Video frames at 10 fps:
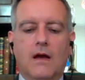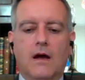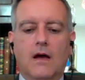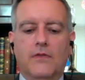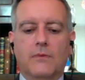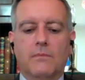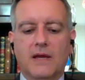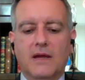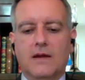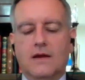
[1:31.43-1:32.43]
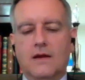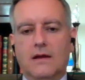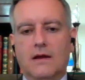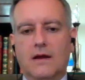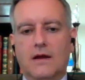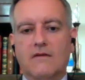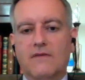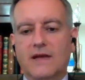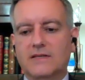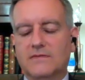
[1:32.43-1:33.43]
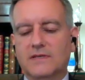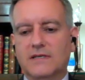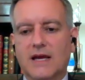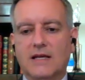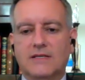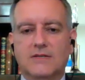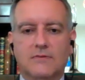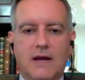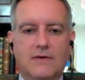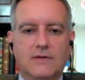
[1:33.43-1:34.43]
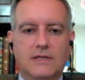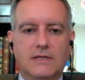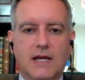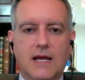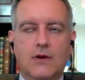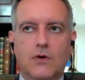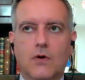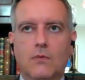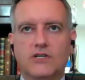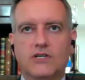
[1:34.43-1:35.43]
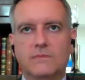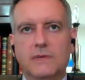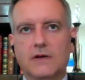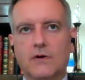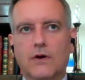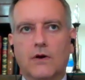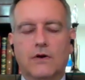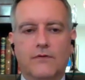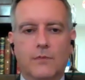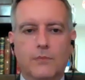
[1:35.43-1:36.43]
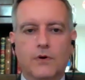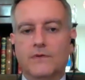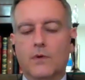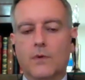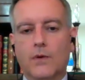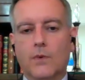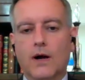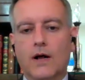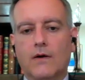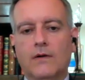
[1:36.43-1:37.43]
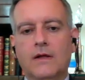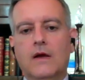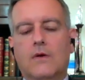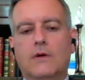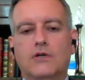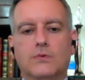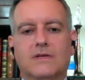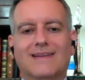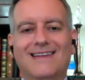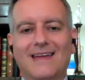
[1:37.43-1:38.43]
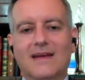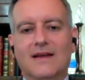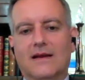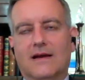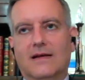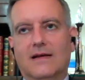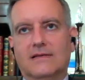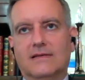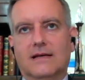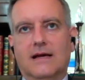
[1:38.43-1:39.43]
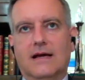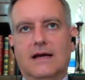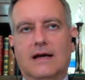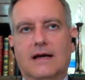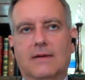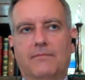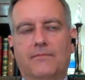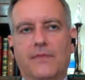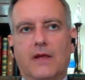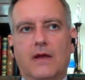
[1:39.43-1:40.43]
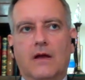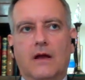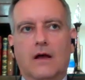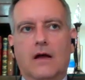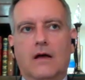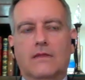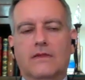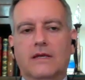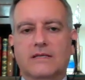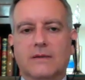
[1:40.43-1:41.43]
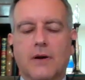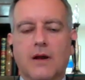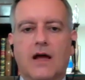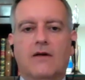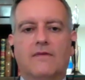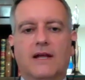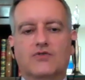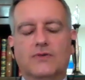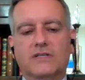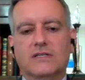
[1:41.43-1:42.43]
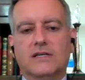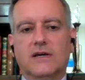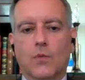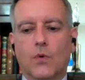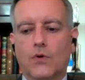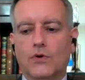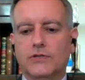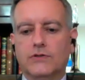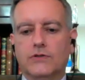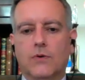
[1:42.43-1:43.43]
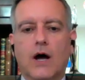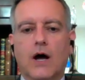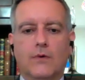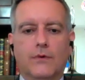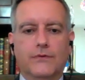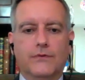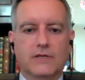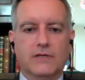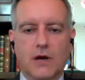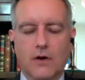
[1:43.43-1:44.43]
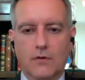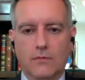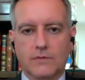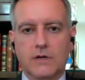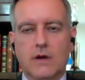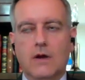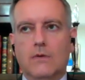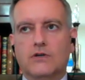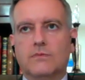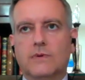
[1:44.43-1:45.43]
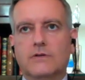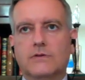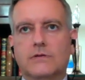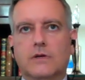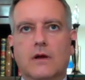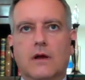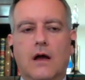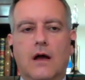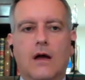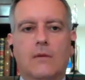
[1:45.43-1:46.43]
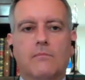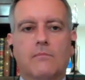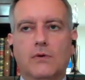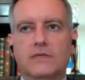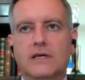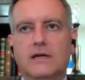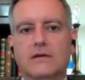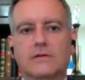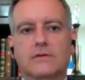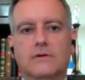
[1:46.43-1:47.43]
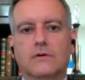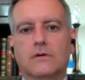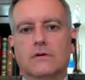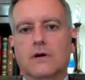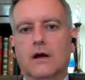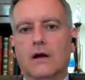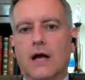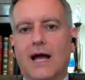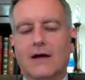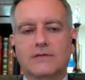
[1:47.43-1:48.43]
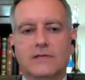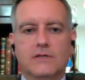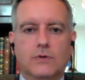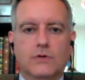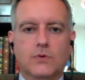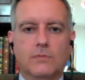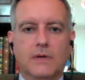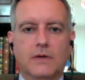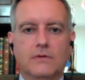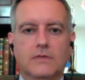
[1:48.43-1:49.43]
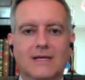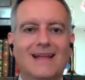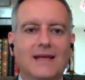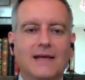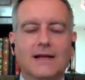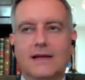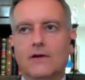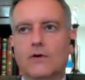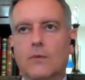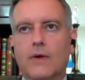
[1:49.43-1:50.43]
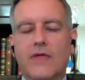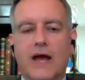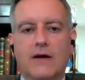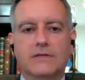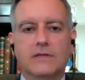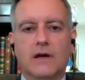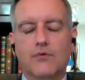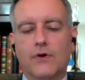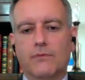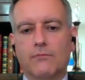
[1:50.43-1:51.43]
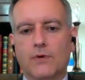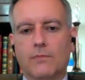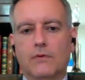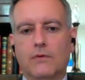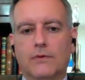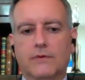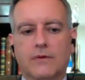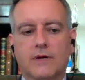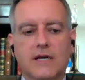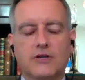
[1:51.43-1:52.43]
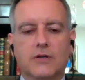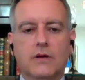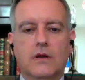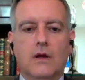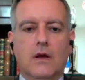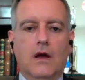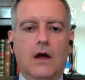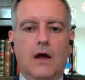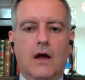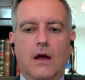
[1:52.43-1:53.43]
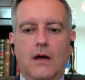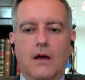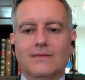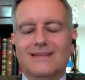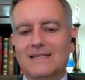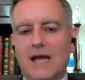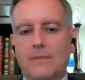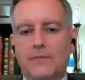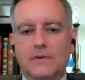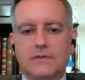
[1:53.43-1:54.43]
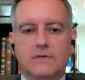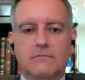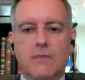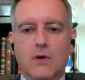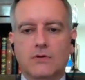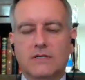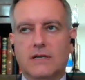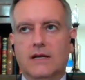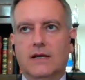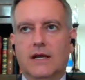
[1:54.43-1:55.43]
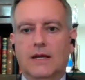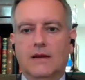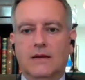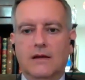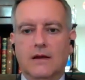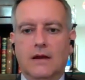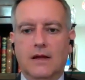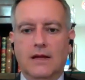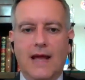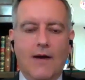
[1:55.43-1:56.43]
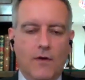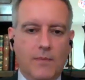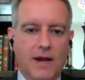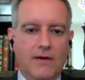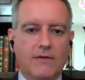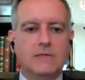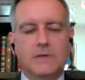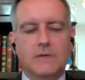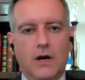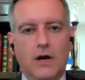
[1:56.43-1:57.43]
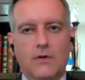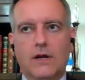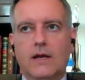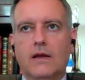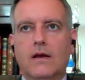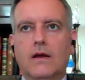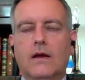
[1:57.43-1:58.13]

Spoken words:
The big event of today surrounded a law which has been on and off the books for quite a while, which would legalize the supply of electricity and water to unauthorized homes, which means buildings or houses which were built illegally or without proper authorization. This happens mostly in Arab areas, but not only.